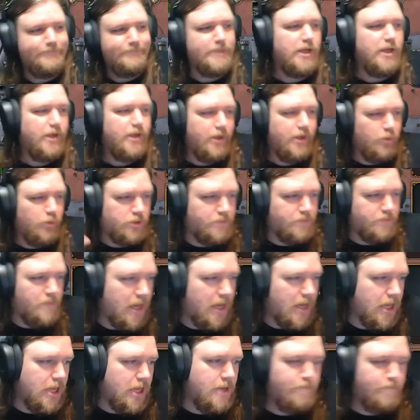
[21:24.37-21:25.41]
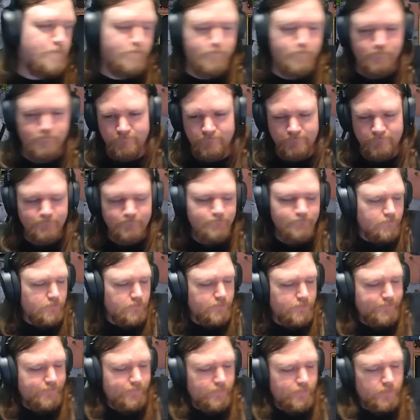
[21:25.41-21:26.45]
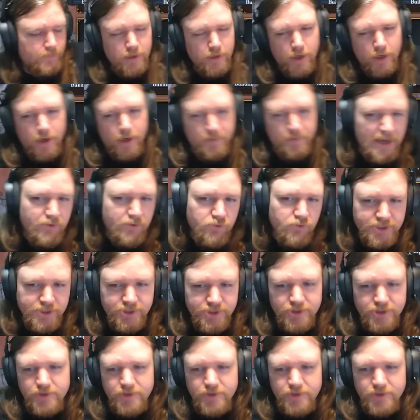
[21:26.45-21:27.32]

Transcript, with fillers: It was me. I'm that reason.